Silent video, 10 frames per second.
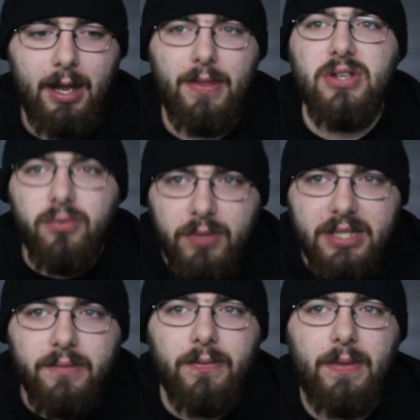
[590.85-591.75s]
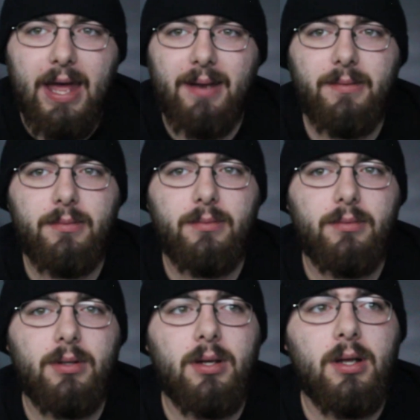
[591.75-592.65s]
And there's a reason for that.
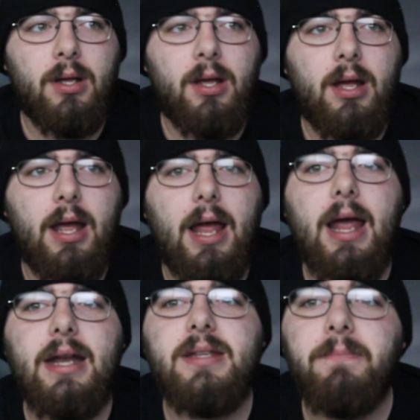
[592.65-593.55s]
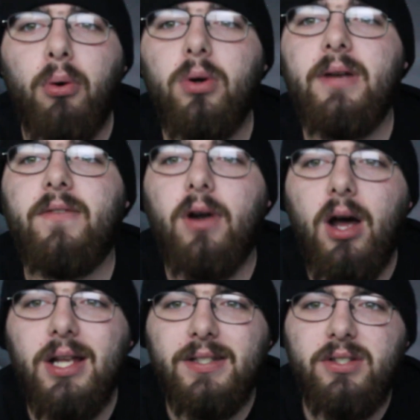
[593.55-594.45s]
And it's important for
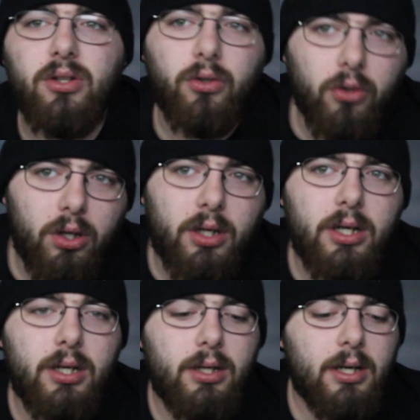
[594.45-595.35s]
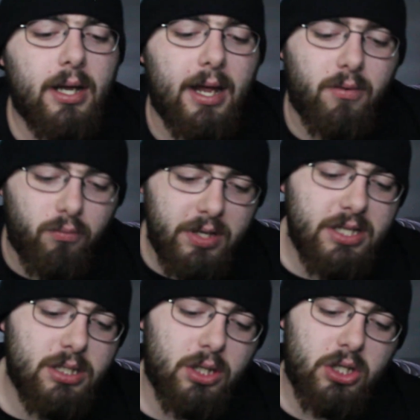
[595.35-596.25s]
us to look and
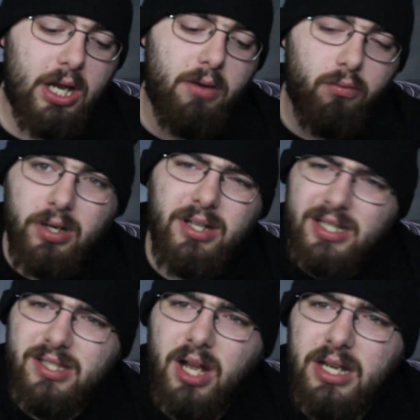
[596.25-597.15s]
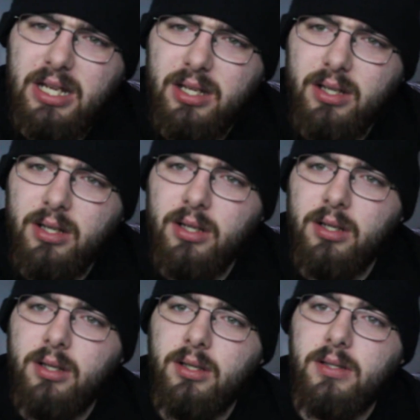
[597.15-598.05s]
research and really study
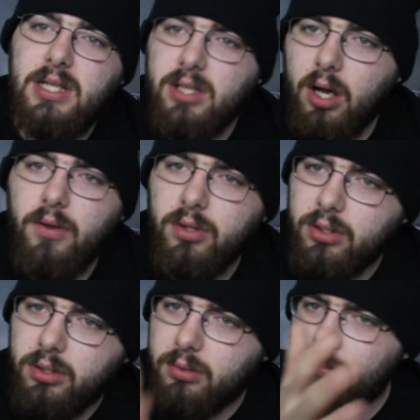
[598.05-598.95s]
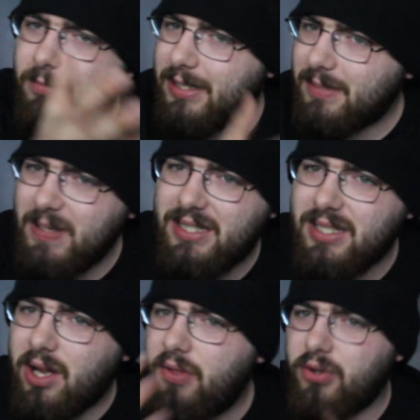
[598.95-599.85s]
these other
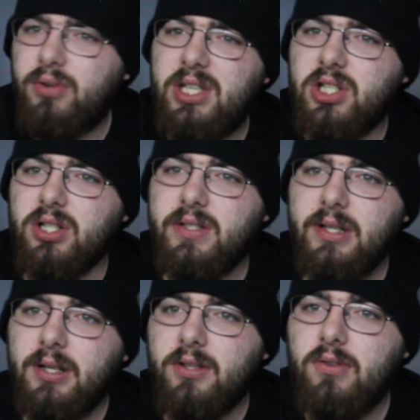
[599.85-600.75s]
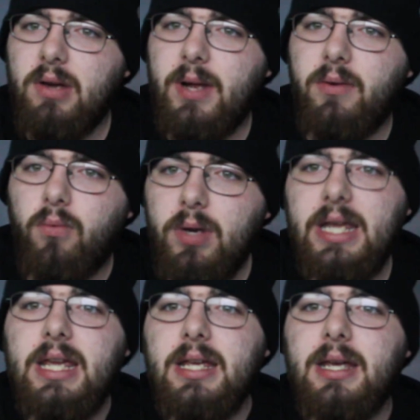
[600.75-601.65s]
species, other creatures. So that way
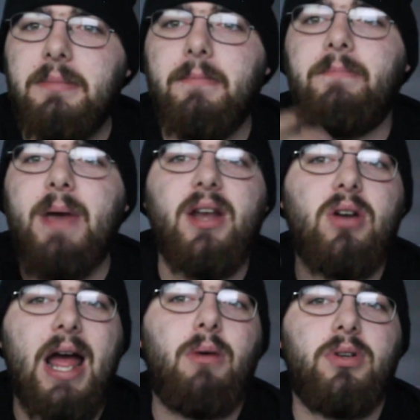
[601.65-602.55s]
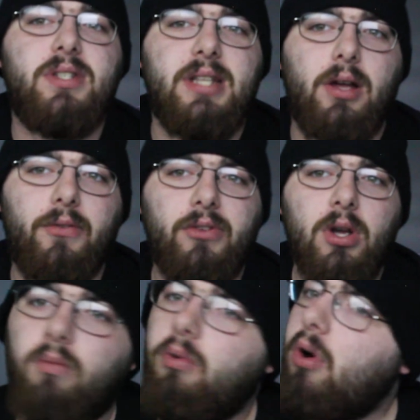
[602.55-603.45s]
we can better ourselves
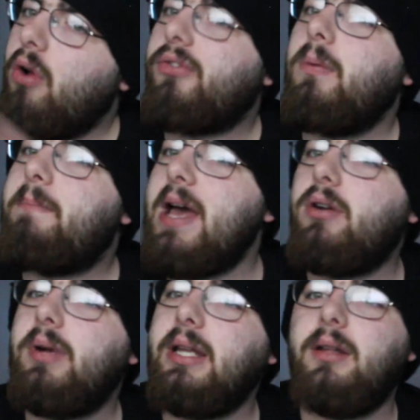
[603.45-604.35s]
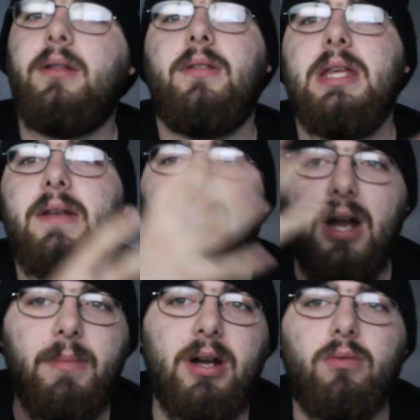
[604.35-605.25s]
while also bettering the
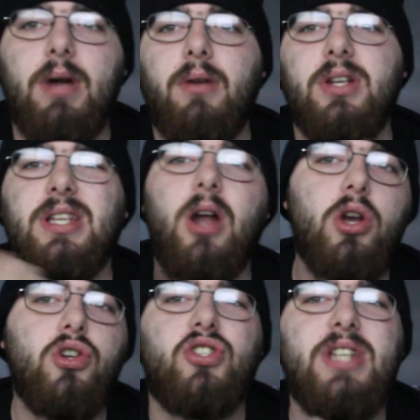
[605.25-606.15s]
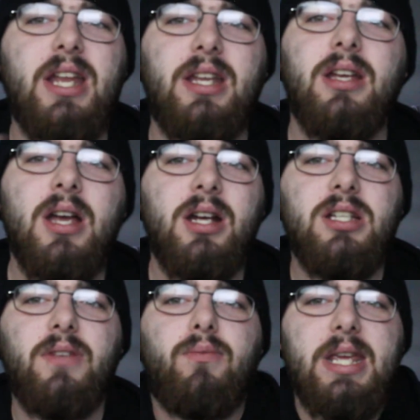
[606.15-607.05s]
environment around us and understanding.
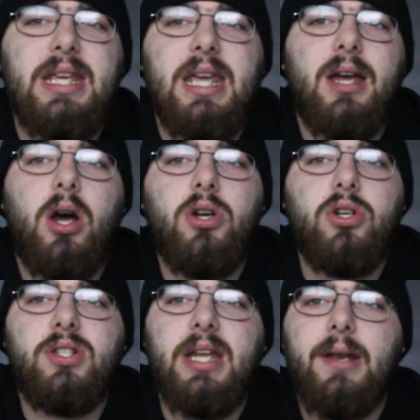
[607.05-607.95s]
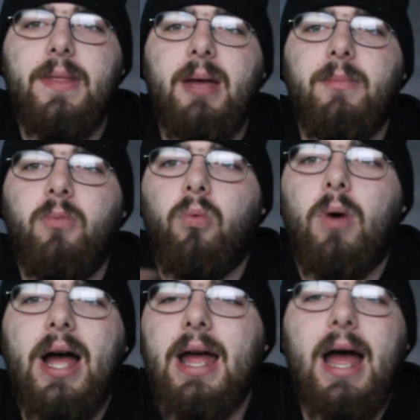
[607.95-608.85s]
Because if we can't understand them,
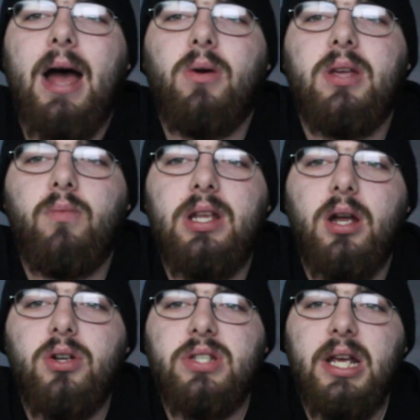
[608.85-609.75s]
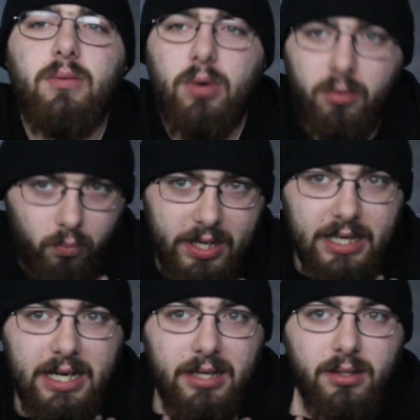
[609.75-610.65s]
how can we understand what we
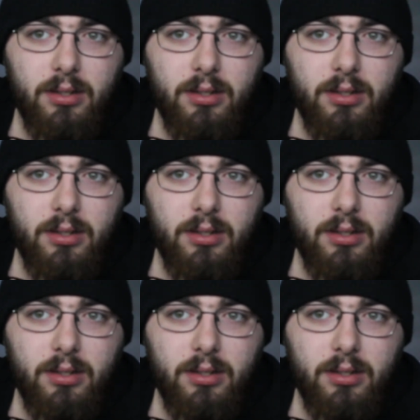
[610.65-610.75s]
need?